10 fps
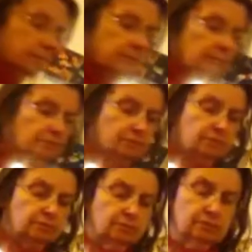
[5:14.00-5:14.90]

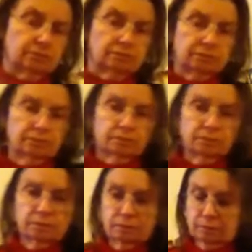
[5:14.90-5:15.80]

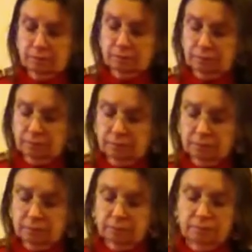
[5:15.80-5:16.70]

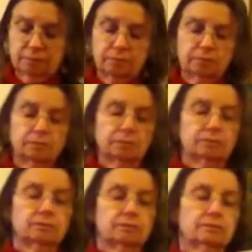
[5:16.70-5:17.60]

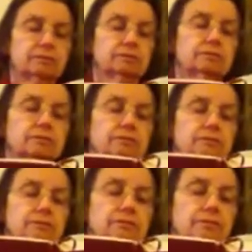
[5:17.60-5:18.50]

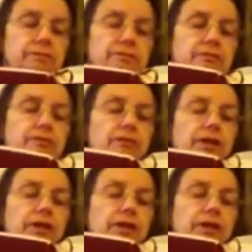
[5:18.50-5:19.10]
[no speech]